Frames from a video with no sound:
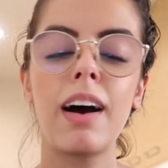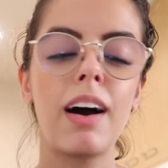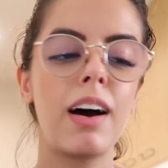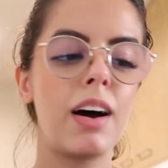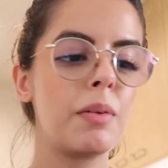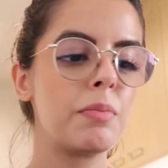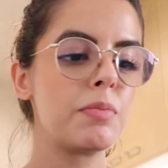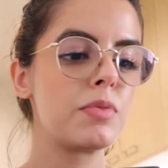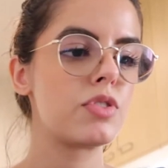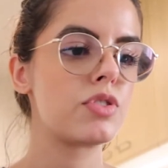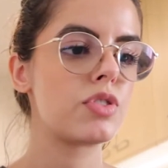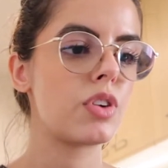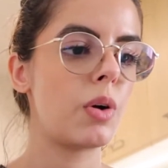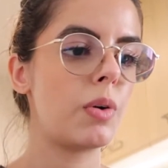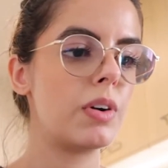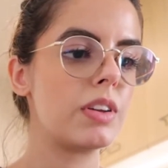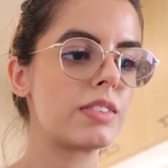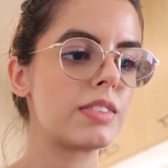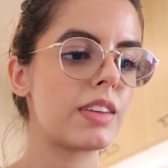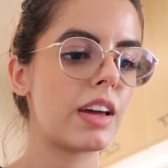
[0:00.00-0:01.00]
Um,
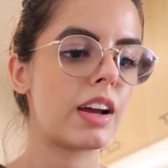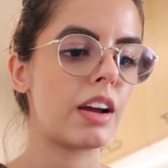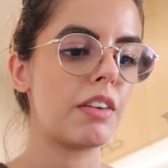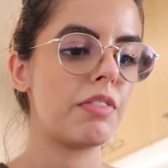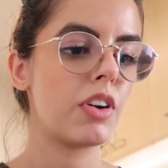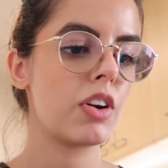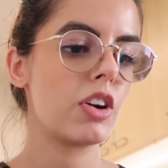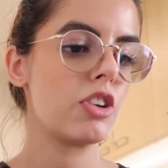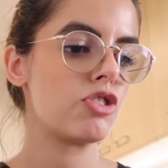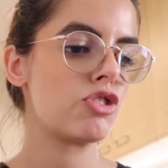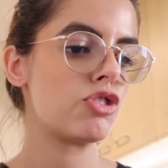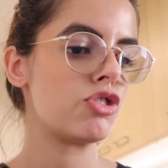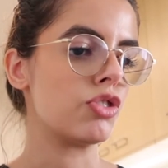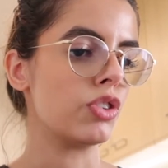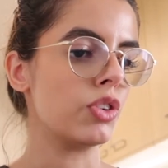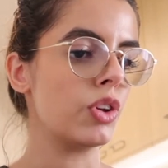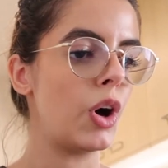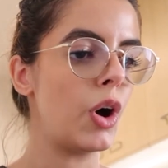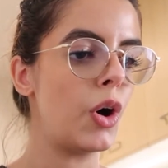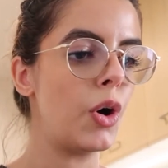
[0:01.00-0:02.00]
so it's like a very
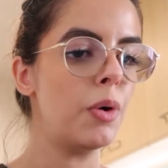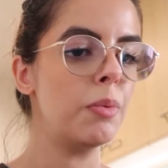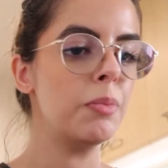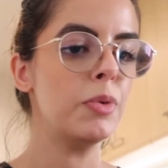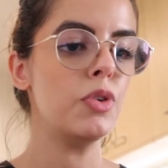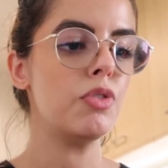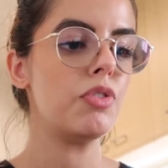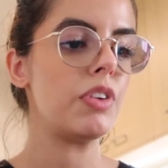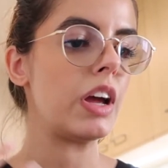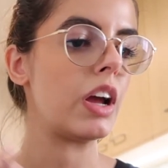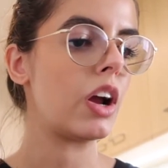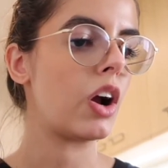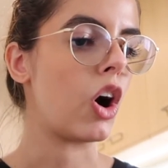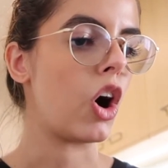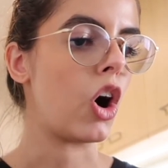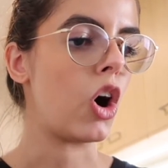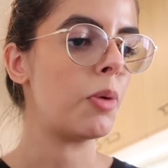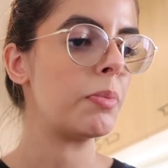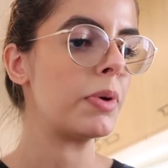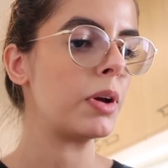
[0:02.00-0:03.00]
slow moving,
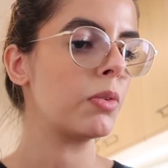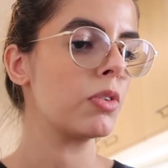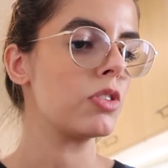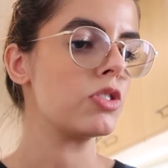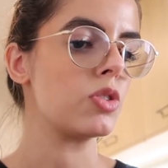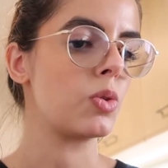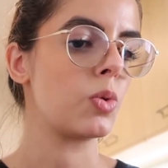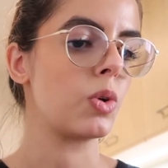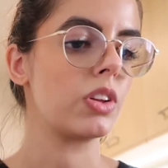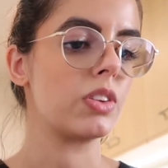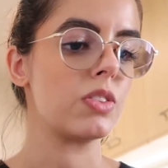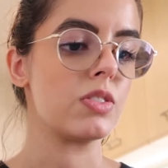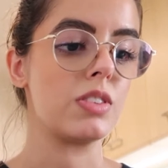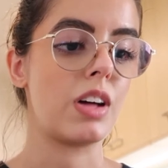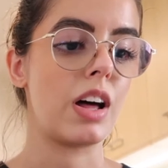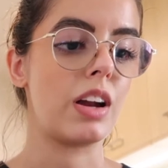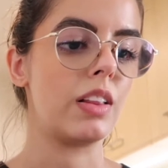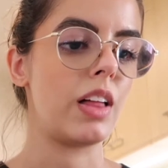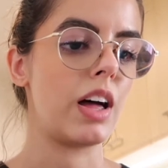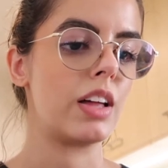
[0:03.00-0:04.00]
calming resort. There's
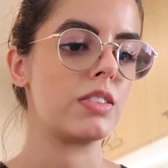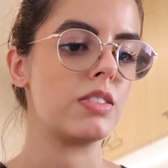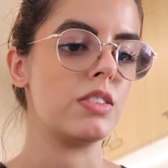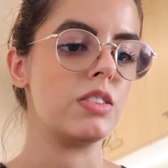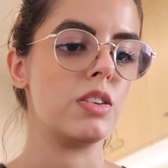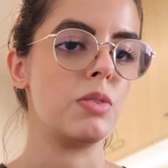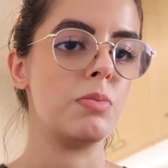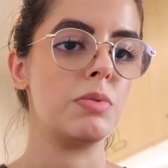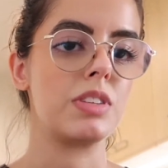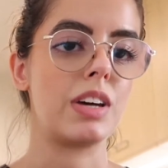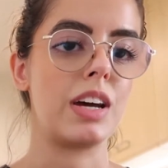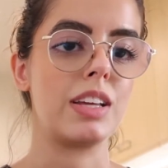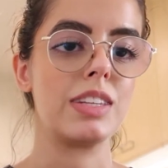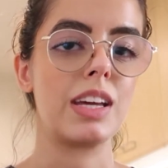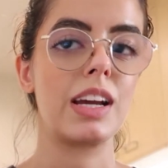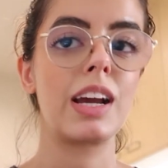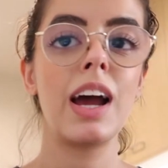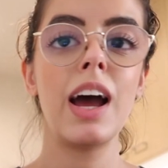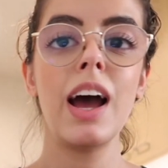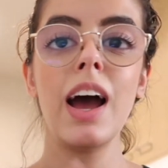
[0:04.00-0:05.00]
not a lot to do besides
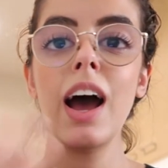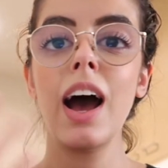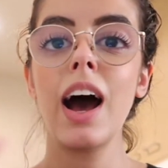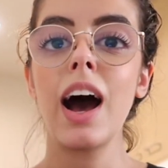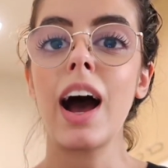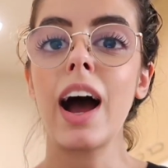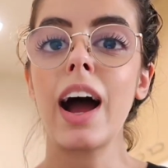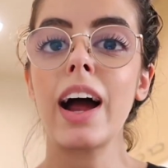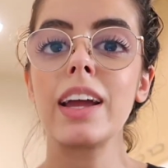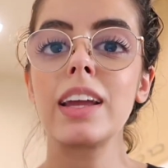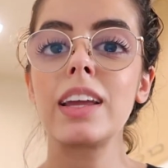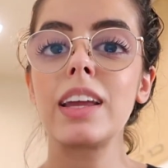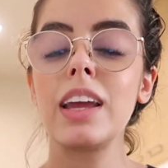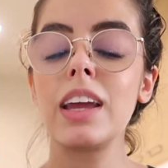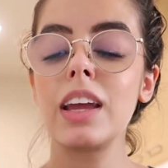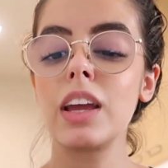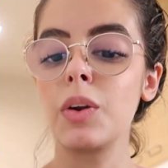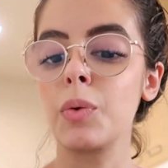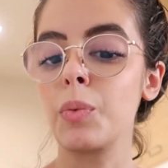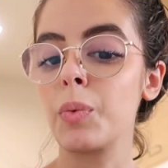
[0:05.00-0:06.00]
like
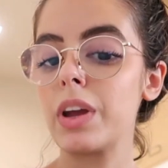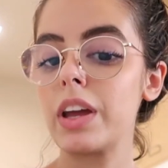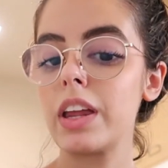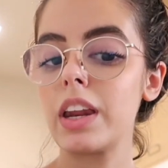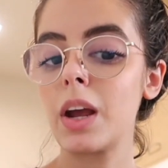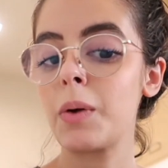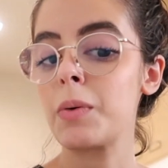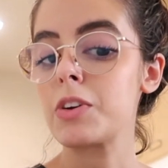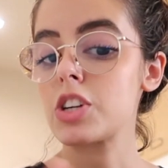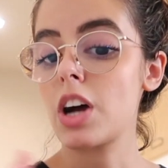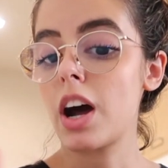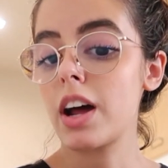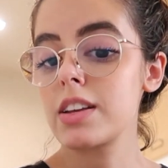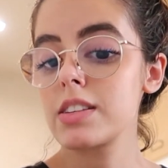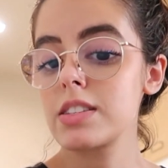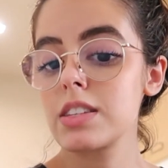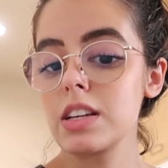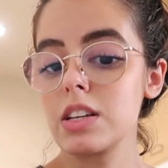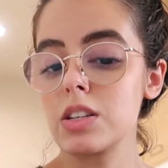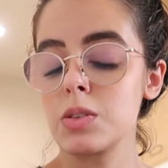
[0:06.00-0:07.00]
hiking and reading, which
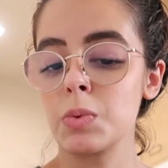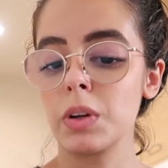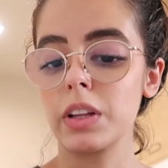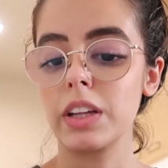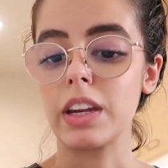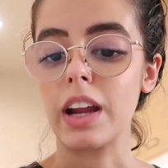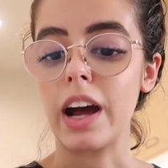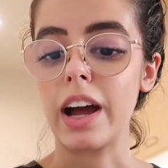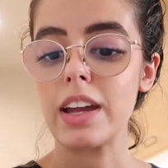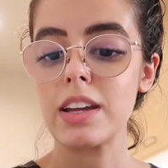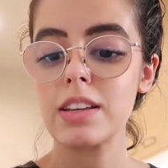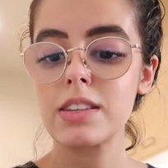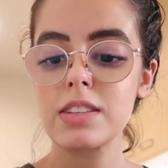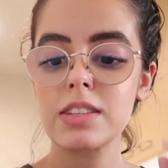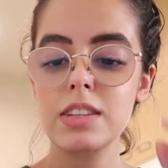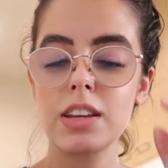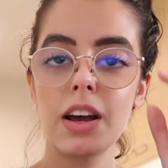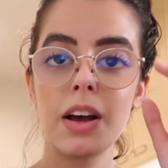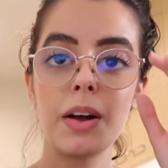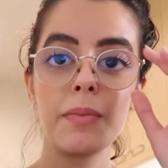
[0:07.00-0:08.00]
honestly is really
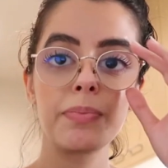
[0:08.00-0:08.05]
nice.